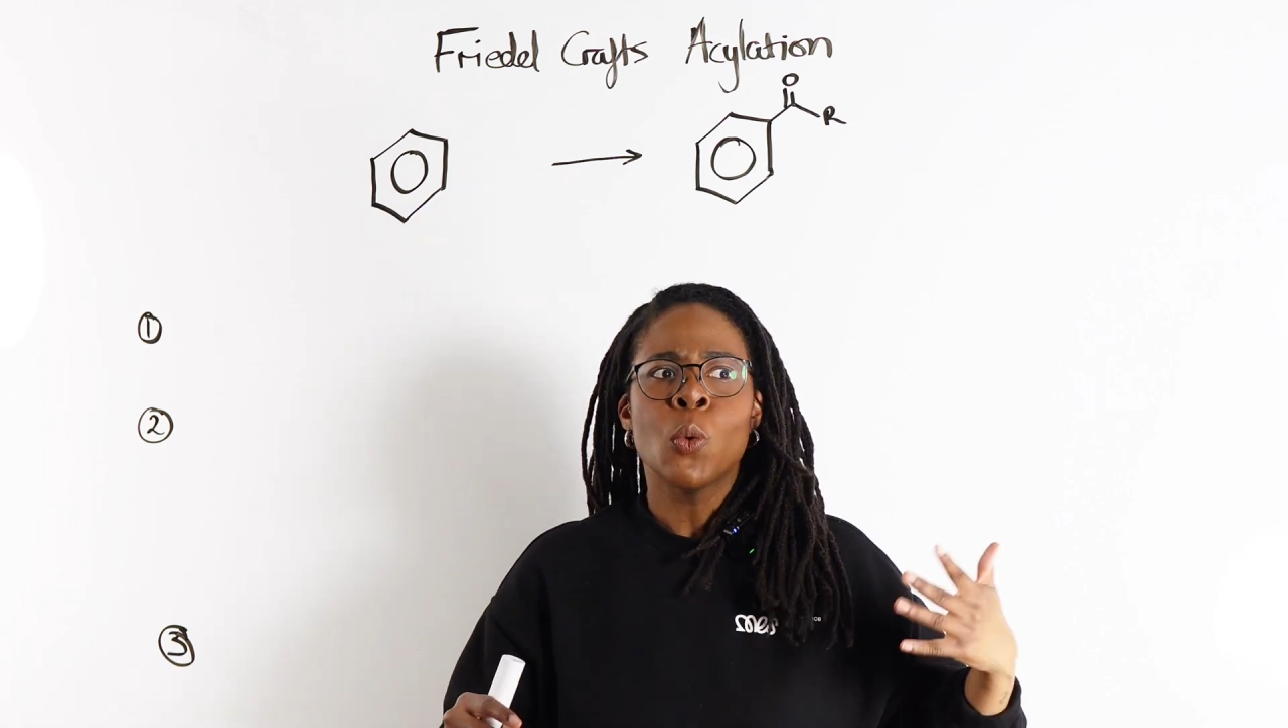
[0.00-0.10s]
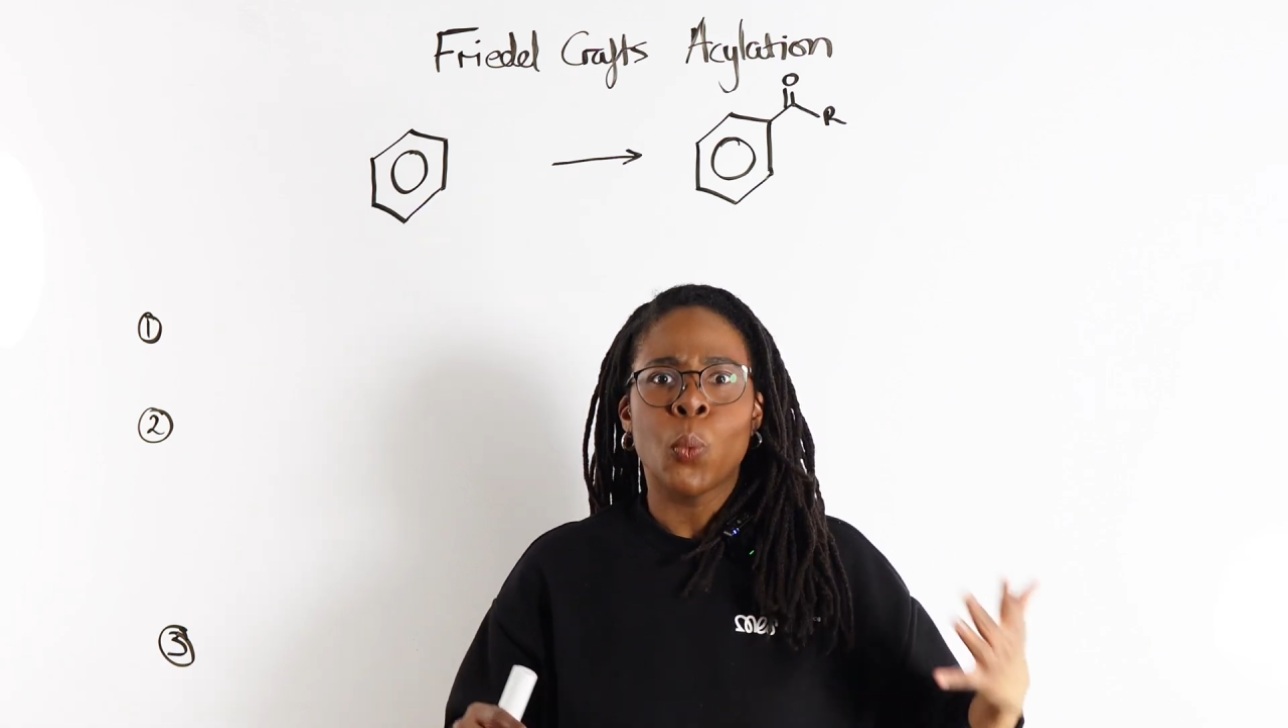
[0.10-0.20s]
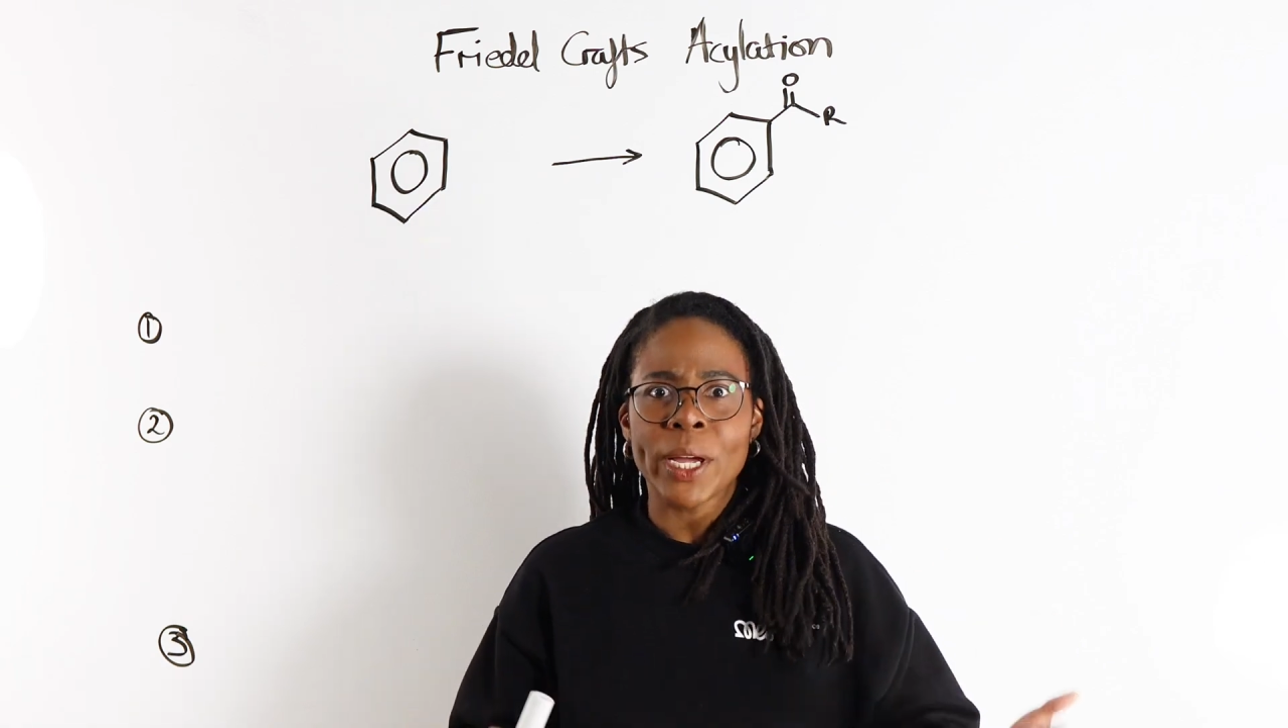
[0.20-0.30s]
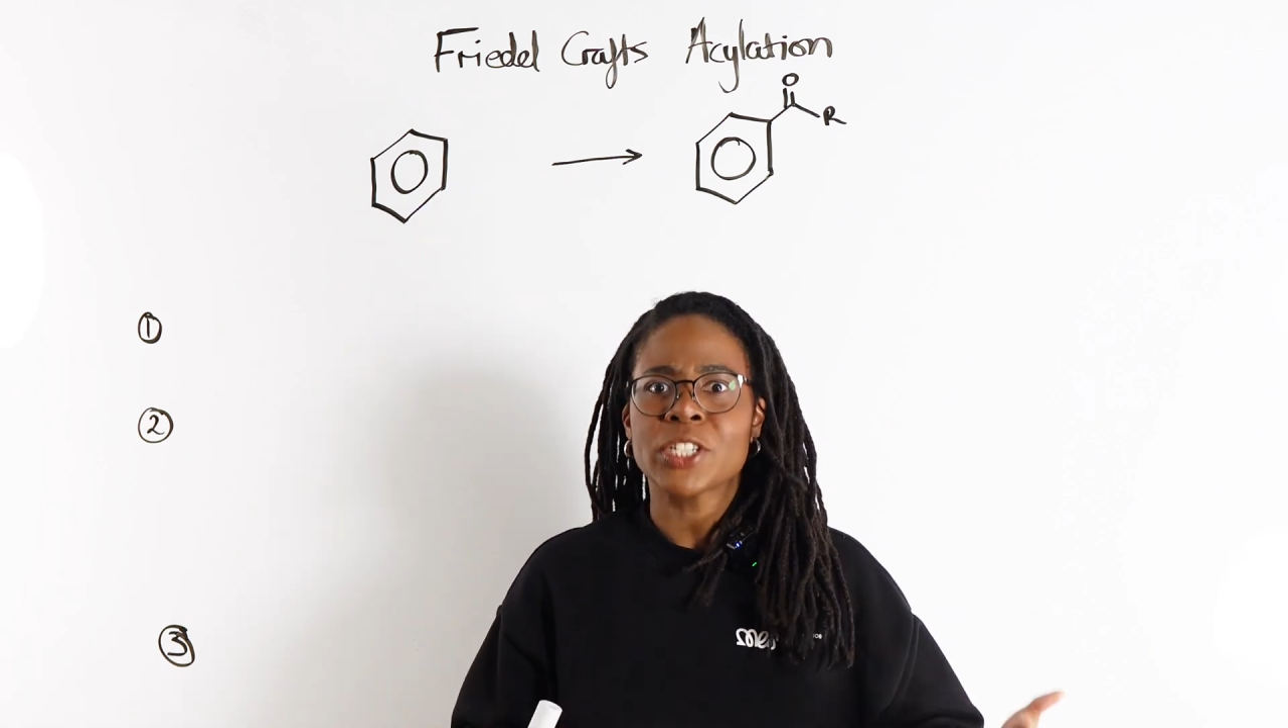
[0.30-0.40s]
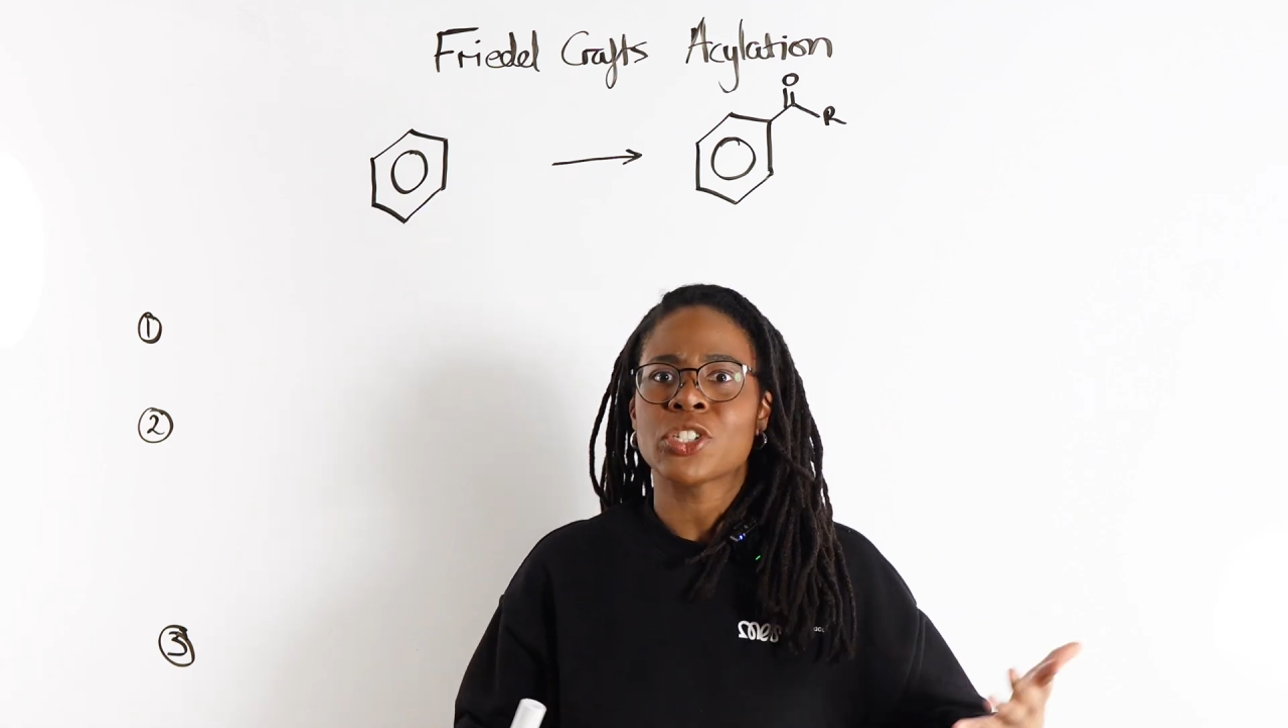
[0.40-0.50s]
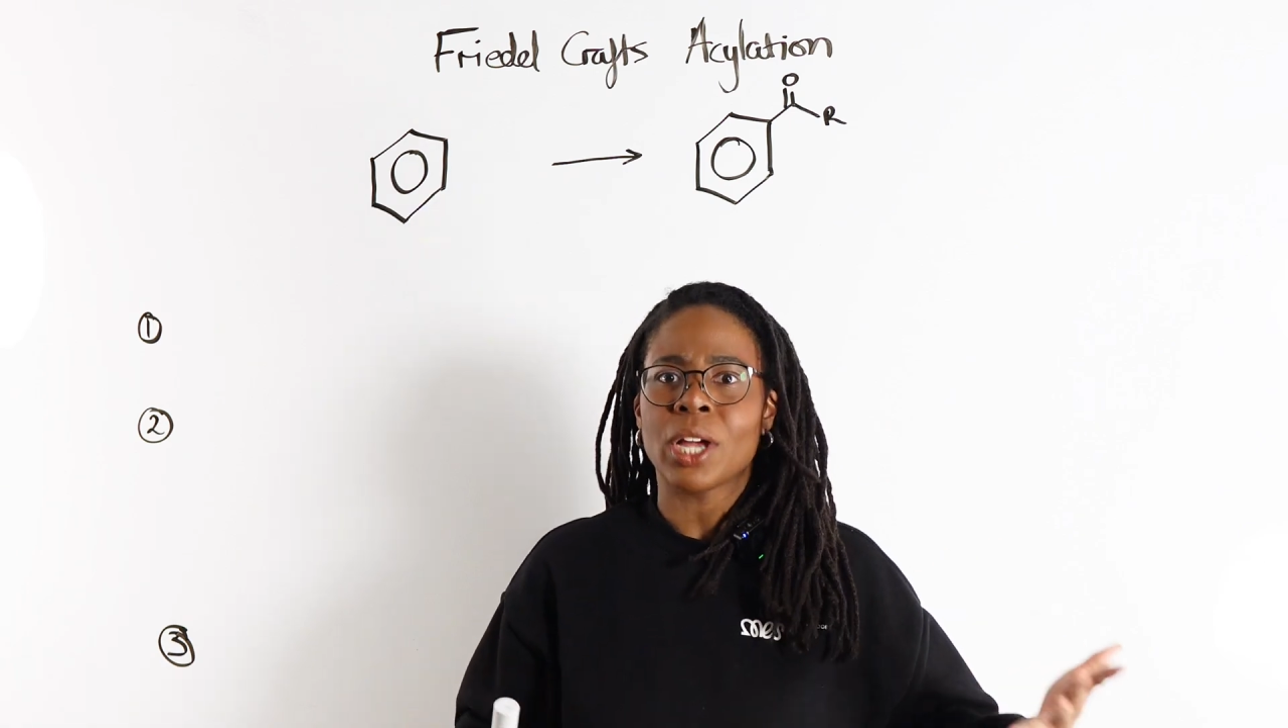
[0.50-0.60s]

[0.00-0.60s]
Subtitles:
which